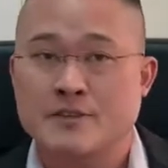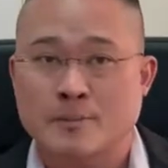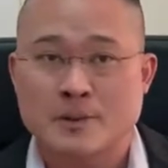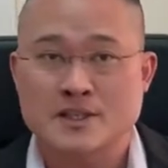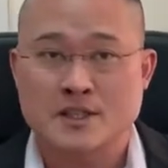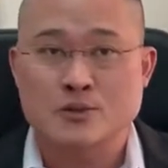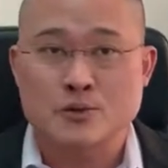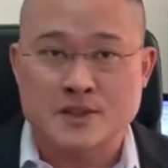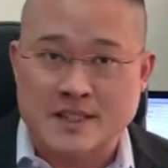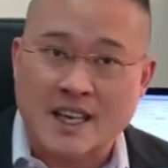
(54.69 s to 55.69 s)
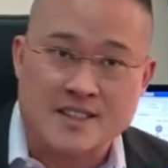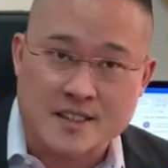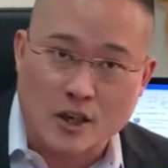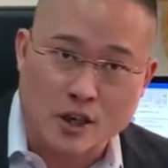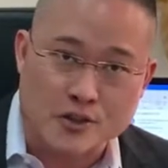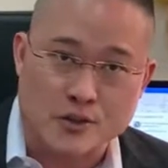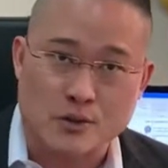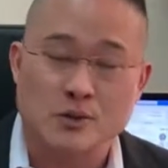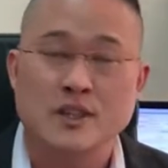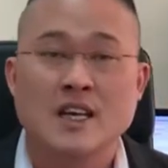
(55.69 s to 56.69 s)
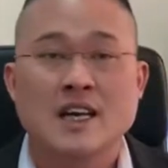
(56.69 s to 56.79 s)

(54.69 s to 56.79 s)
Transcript: the person who starts the lawsuit,